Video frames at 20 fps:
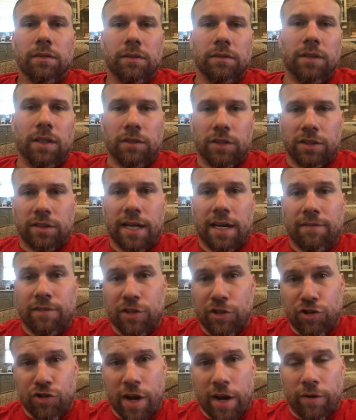You know, just kind of
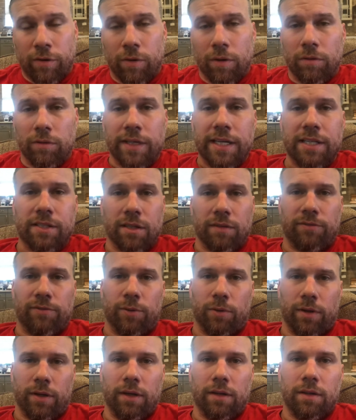a general reason
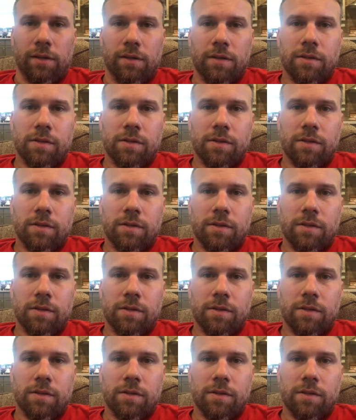for it.